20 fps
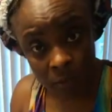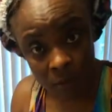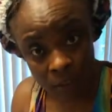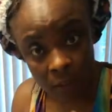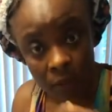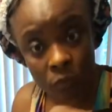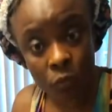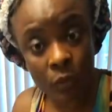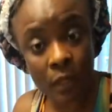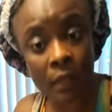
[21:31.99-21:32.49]

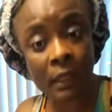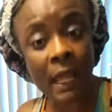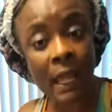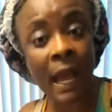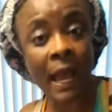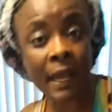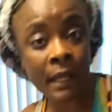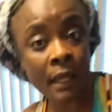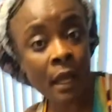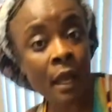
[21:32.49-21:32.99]
Because we're
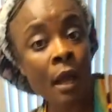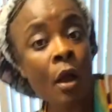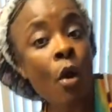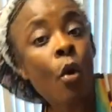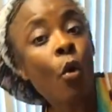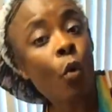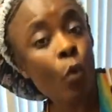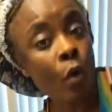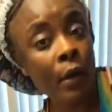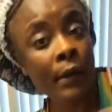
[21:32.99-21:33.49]
like
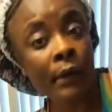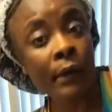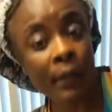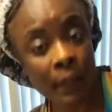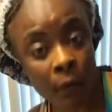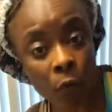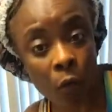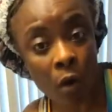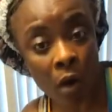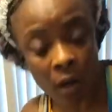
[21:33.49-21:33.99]
oil
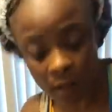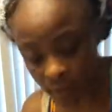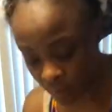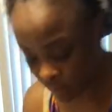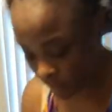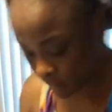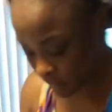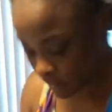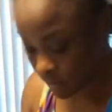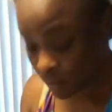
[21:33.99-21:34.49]
and
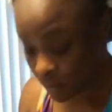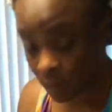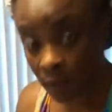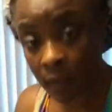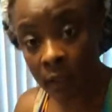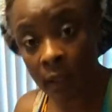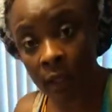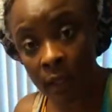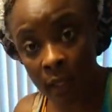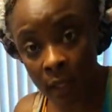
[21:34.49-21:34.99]
water
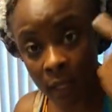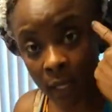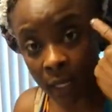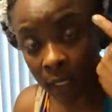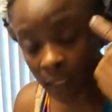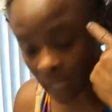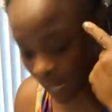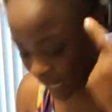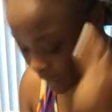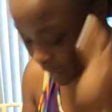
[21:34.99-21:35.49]

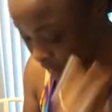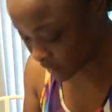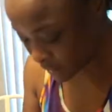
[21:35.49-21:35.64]
and I